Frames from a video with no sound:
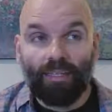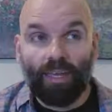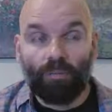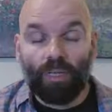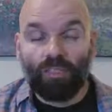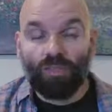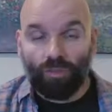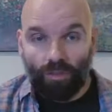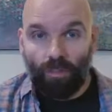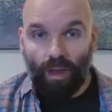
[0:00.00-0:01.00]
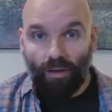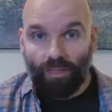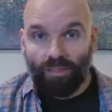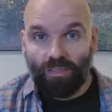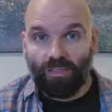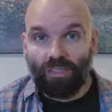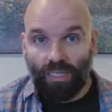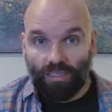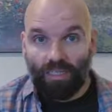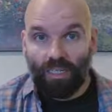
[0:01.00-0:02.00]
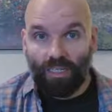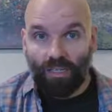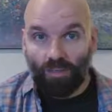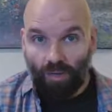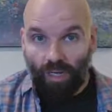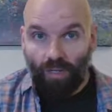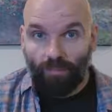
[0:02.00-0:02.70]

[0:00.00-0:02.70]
I've been a student of Barry's since 1993.